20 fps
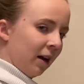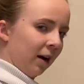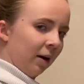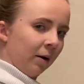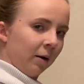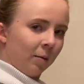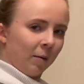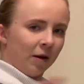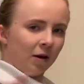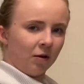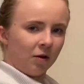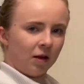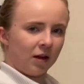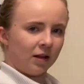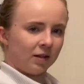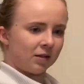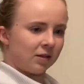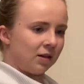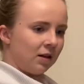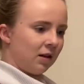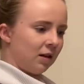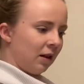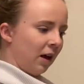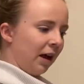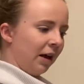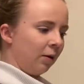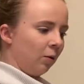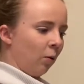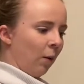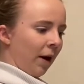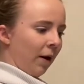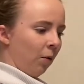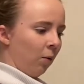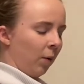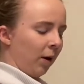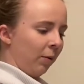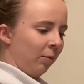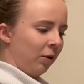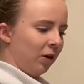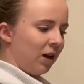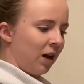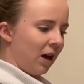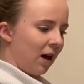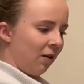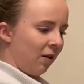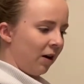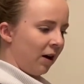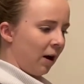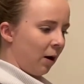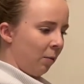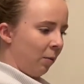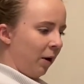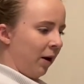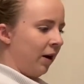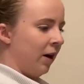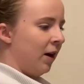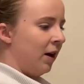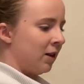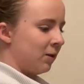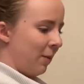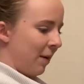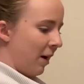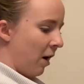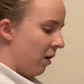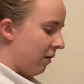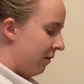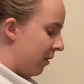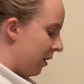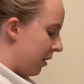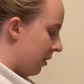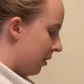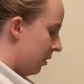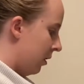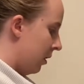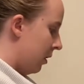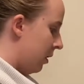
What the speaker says: I know you can't see like what I'm looking at right now, but it's my oven.